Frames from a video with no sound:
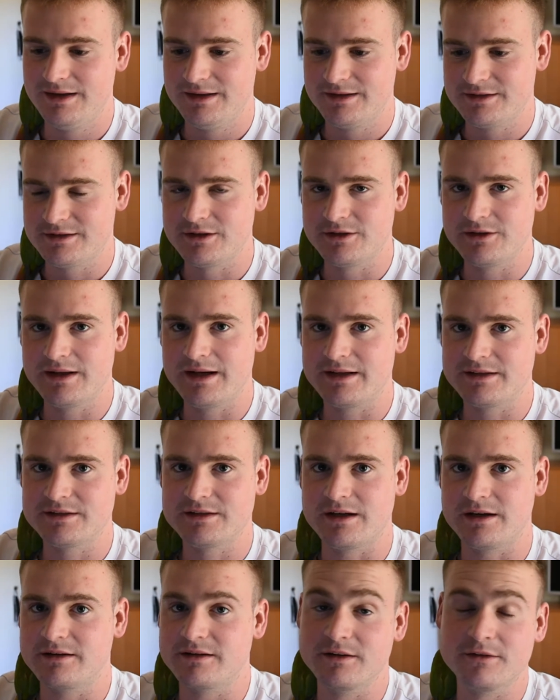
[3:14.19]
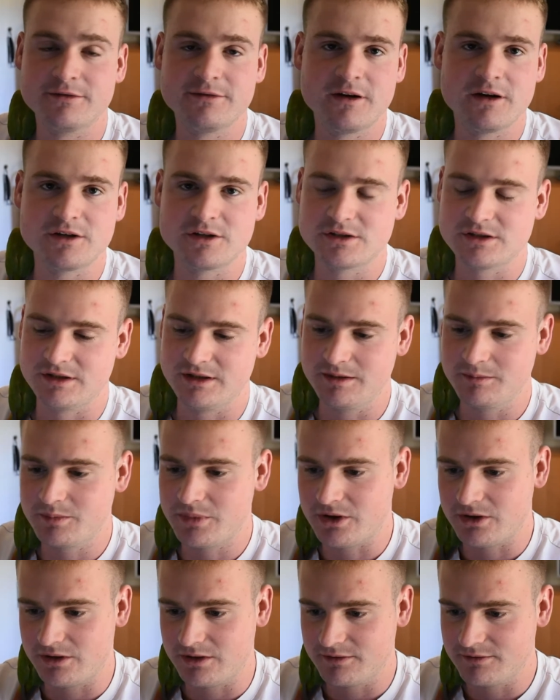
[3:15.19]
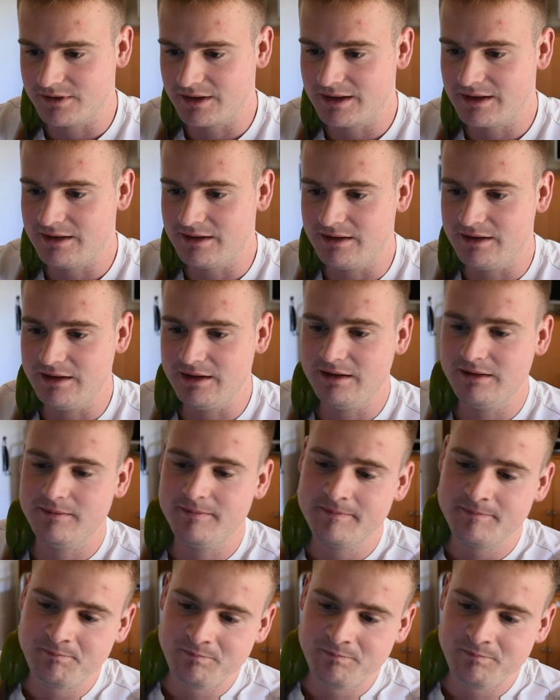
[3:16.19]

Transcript: so that's like the functioning part of the kidney.